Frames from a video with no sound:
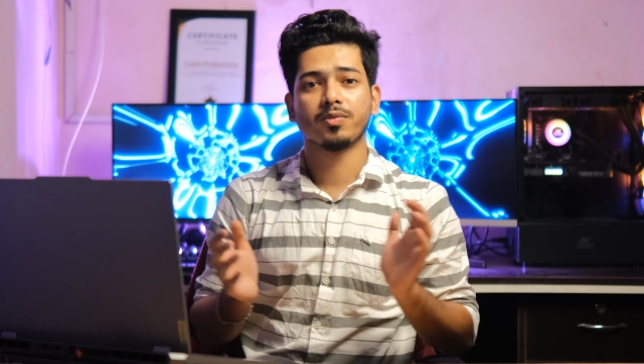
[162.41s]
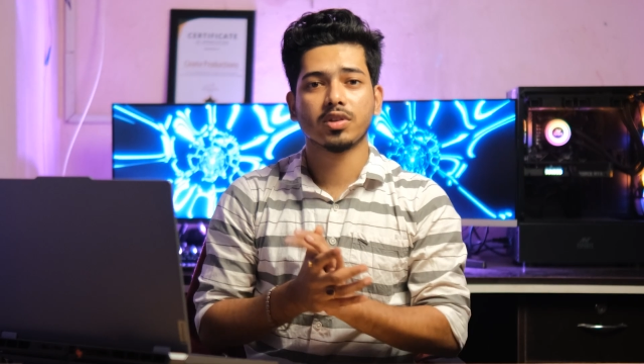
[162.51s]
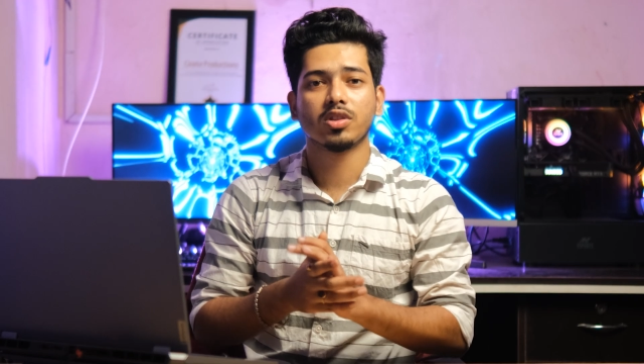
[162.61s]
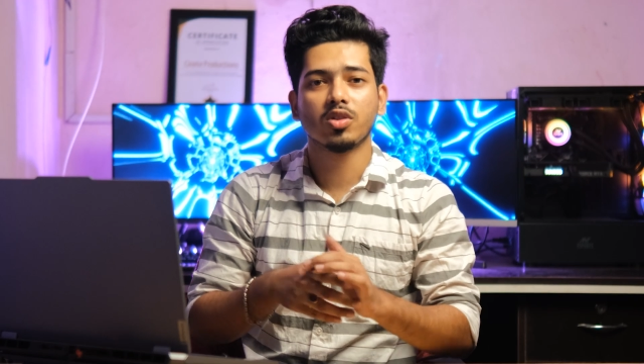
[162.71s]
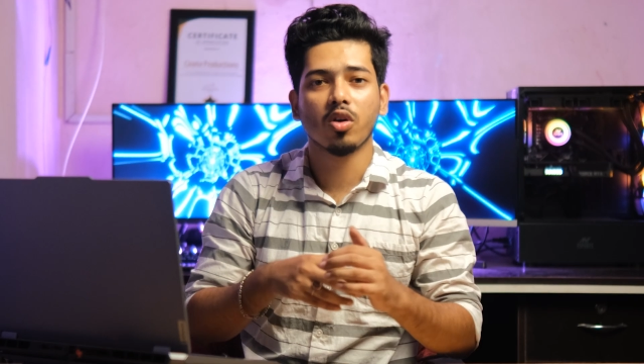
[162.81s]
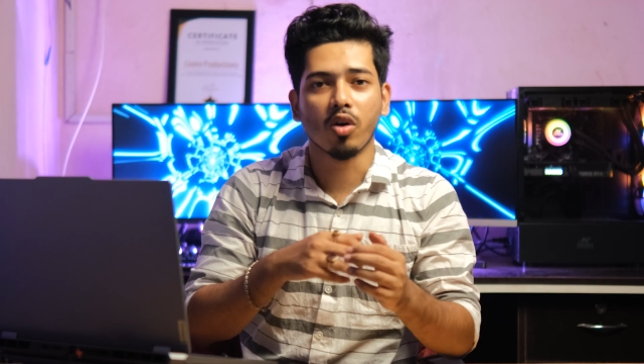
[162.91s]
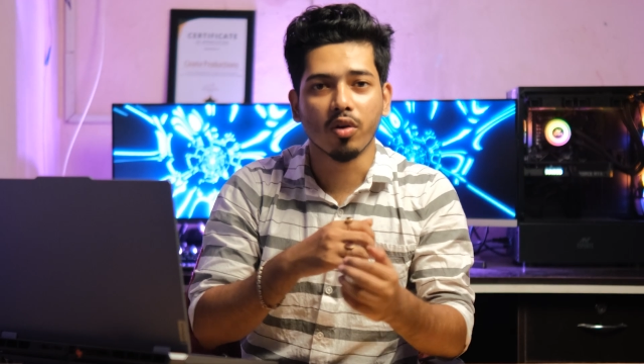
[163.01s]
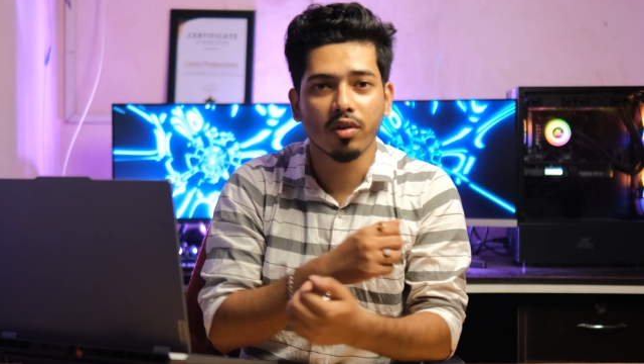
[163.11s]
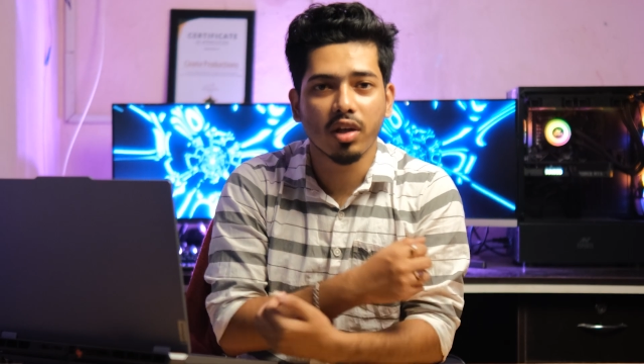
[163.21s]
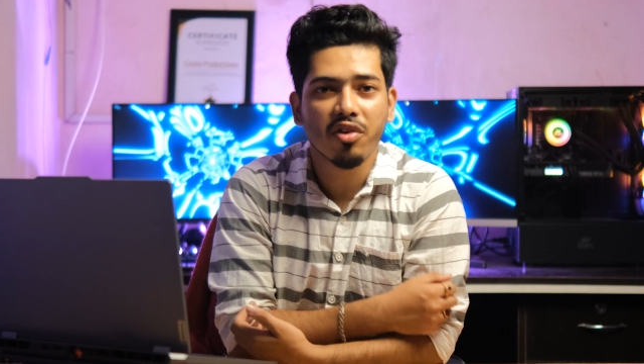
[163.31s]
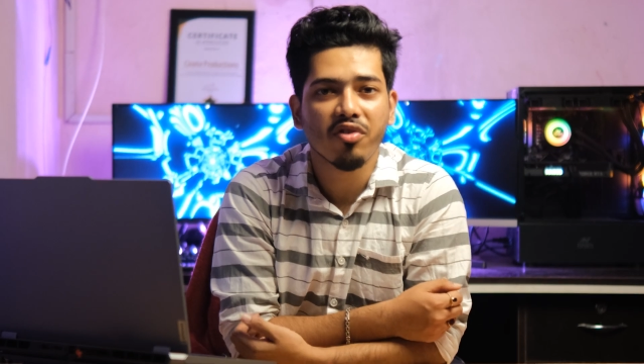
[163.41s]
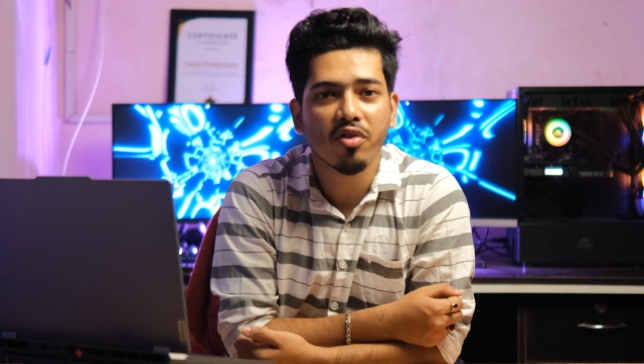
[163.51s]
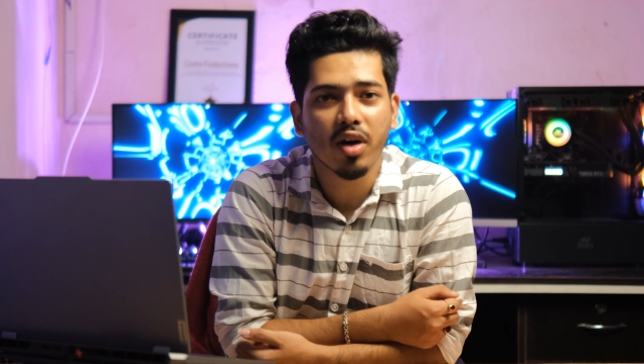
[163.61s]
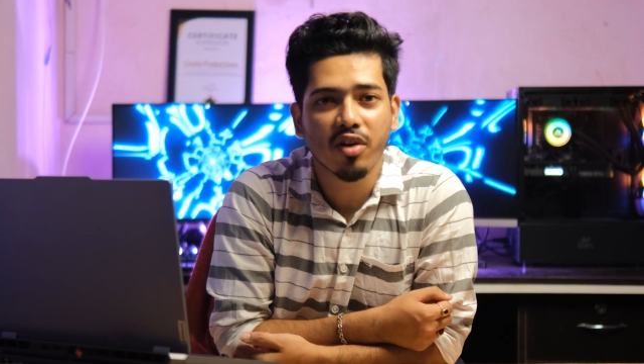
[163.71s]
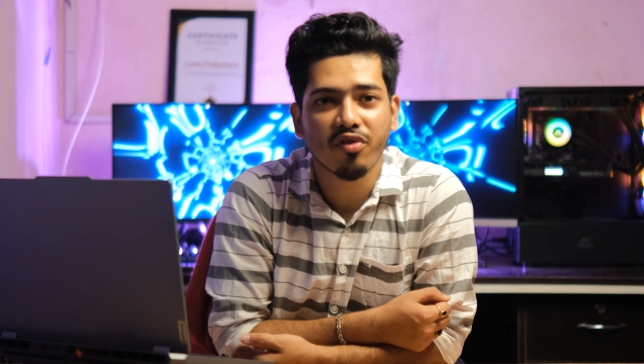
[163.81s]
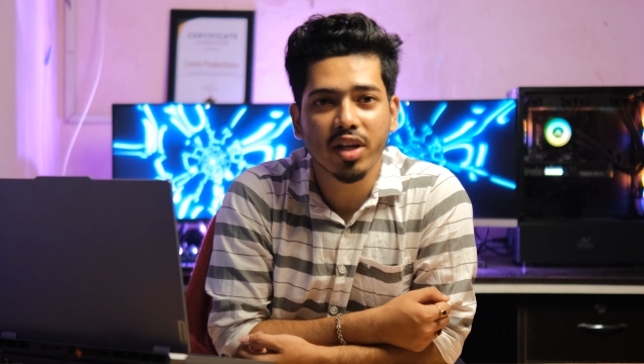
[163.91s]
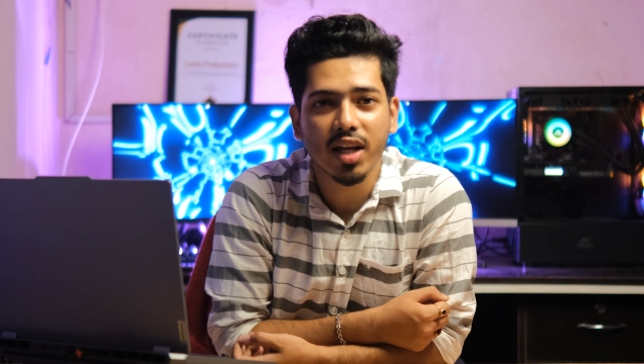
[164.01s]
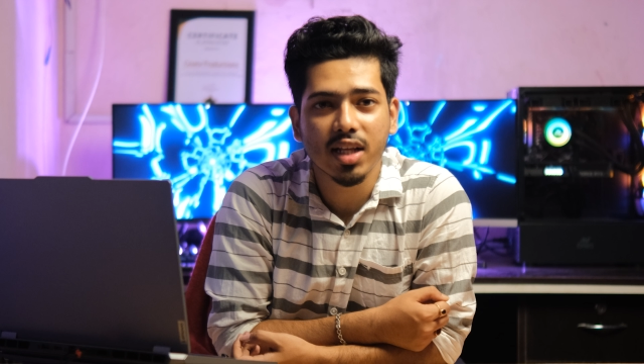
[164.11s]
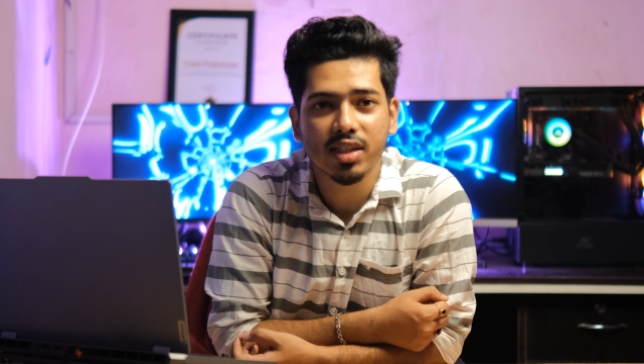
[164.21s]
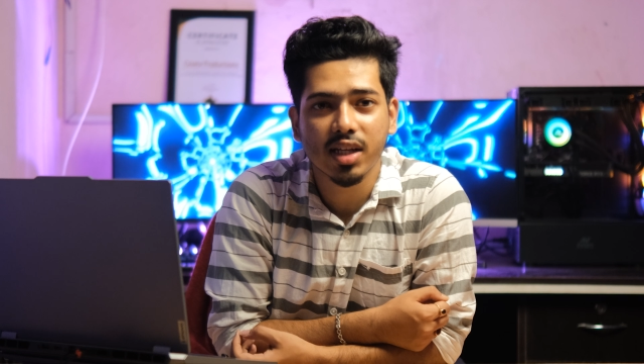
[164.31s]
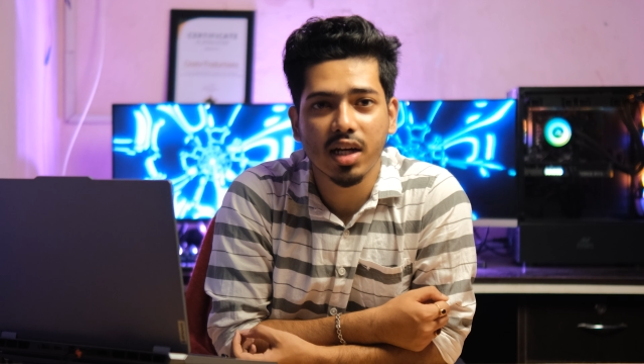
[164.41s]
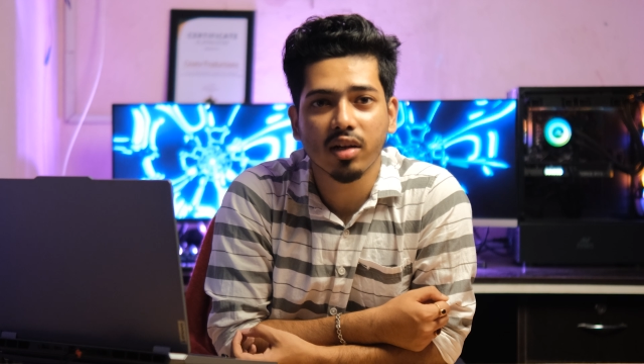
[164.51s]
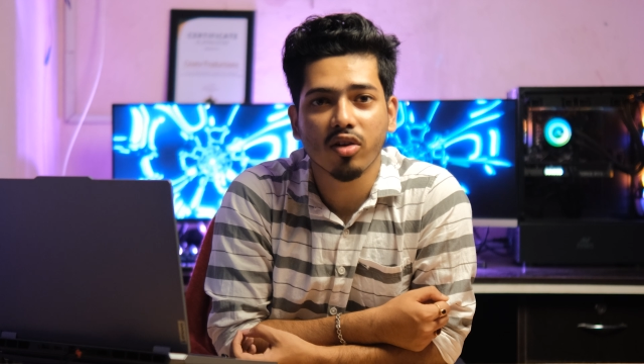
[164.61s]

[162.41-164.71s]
So, if you are a freelancer,